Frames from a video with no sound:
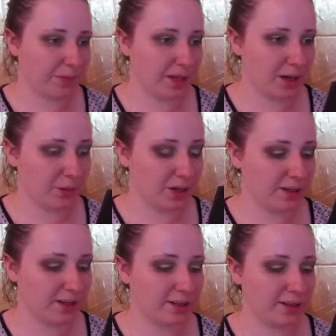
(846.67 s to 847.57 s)
And I'm going to
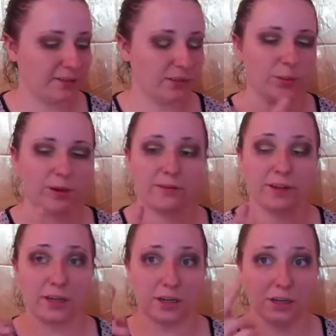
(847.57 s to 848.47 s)
take tease on my
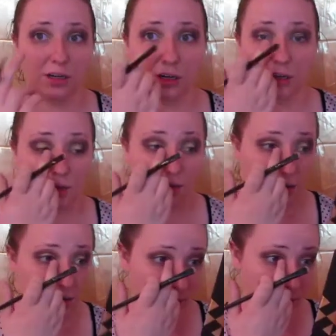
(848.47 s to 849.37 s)
finger
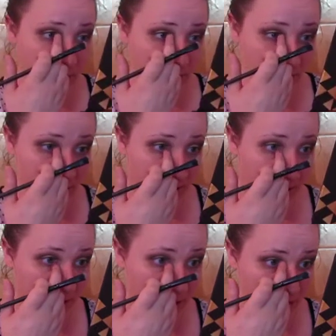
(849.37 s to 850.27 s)
to put it
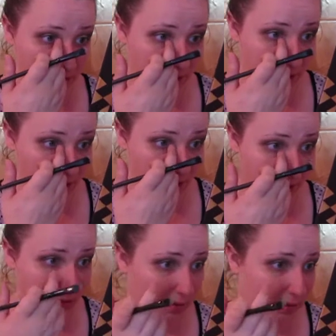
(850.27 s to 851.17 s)

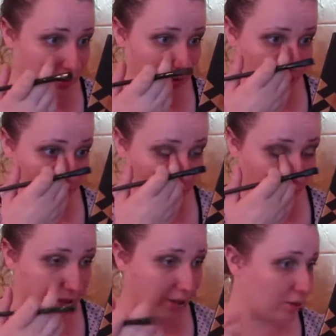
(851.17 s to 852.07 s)
into
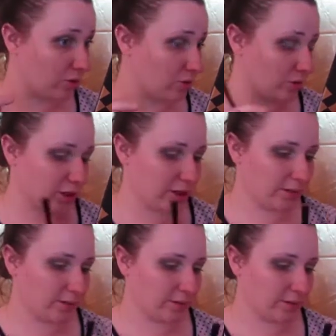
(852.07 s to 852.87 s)
my inner corner.